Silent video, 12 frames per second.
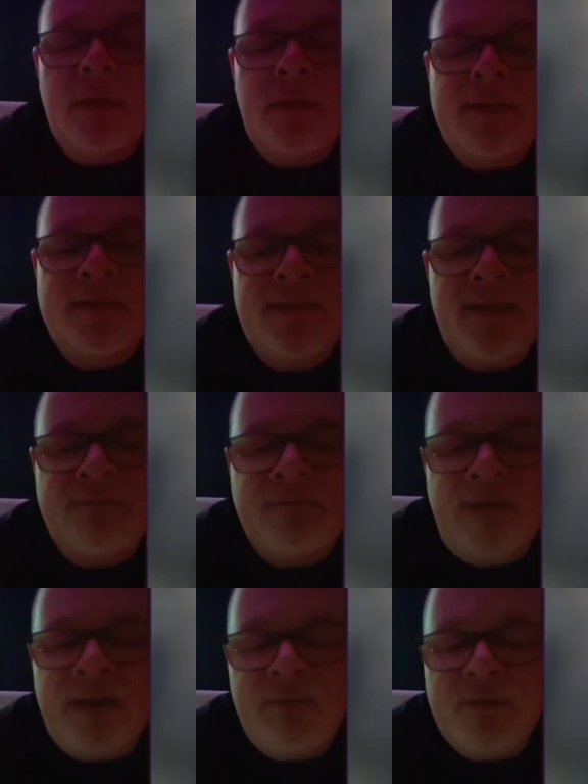It said
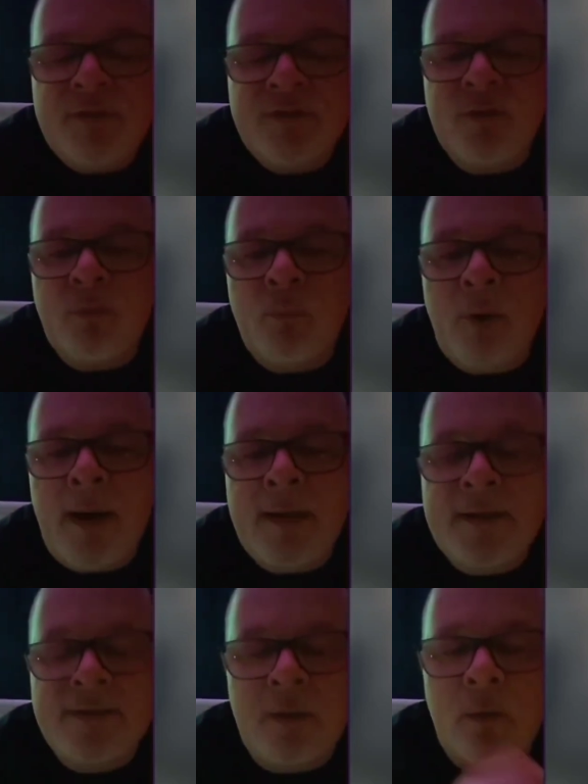favourites somewhere,
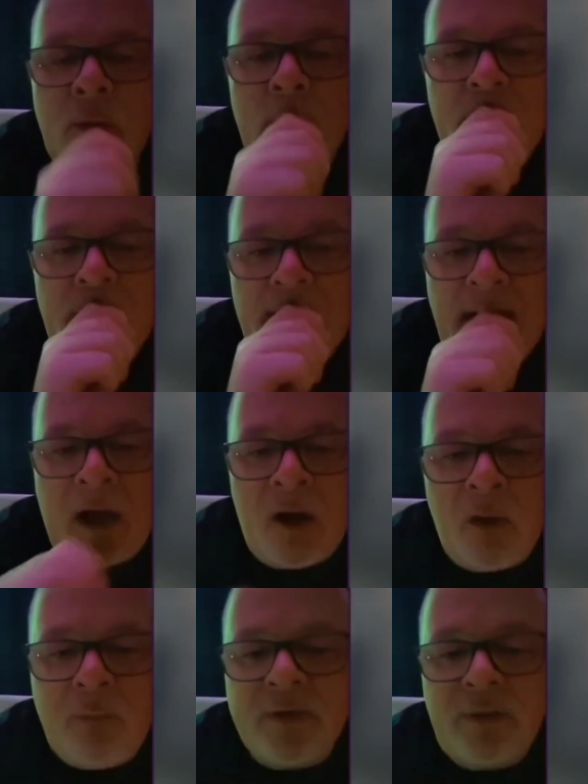so I
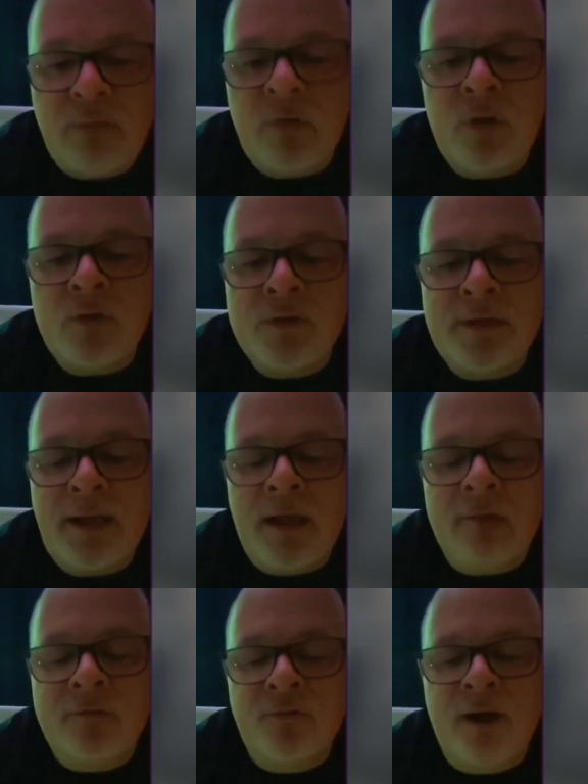hope I don't lose it. I'll
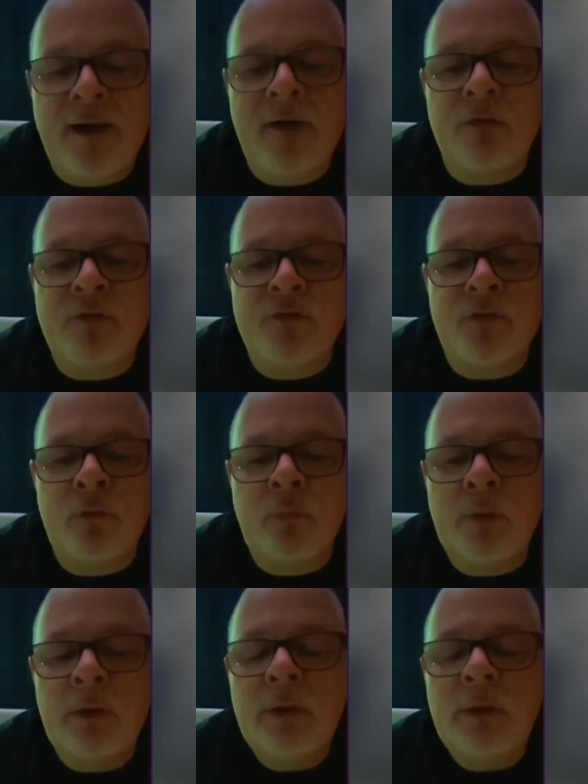try not to.